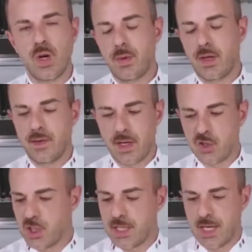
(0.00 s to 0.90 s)

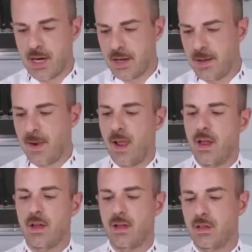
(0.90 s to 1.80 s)
especially in spring and
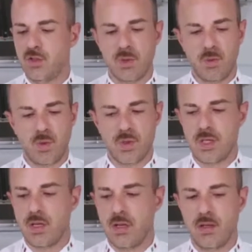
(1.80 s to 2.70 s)
summer, would move
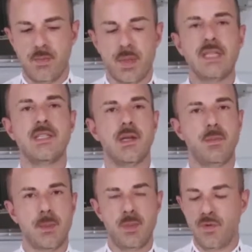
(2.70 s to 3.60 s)
to the mountains
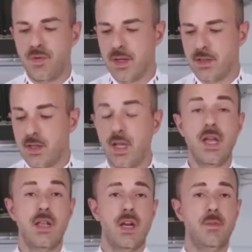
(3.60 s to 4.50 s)
to look for
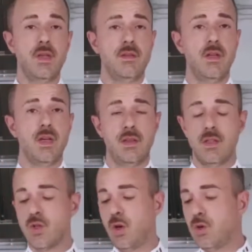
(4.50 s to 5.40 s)

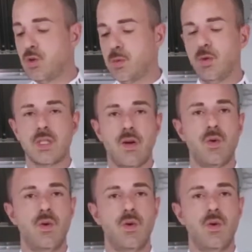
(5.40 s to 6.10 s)
greener